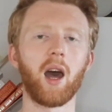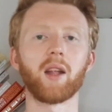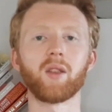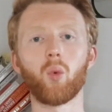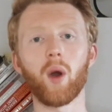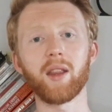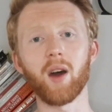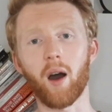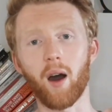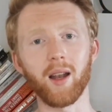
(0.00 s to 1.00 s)
And the way
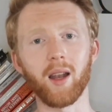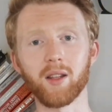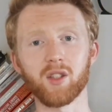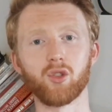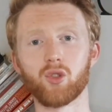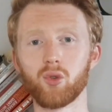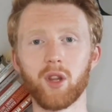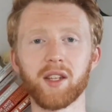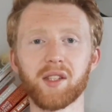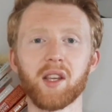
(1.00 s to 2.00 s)
that I learned to do
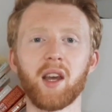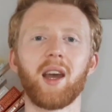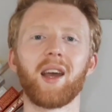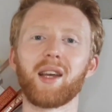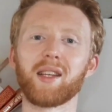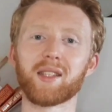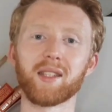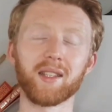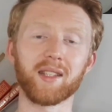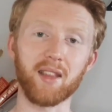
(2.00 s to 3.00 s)
this is
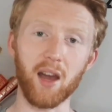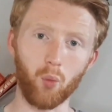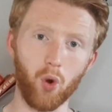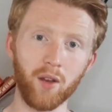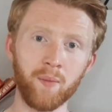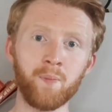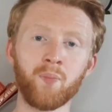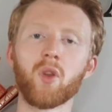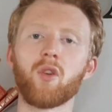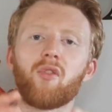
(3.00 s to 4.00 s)
step one,
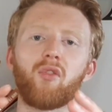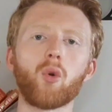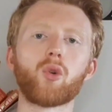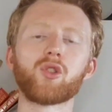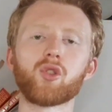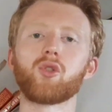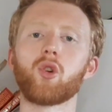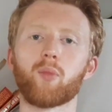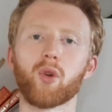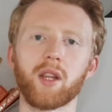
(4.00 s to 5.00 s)
focus on
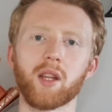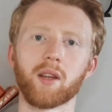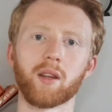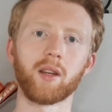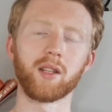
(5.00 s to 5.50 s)
your breathing.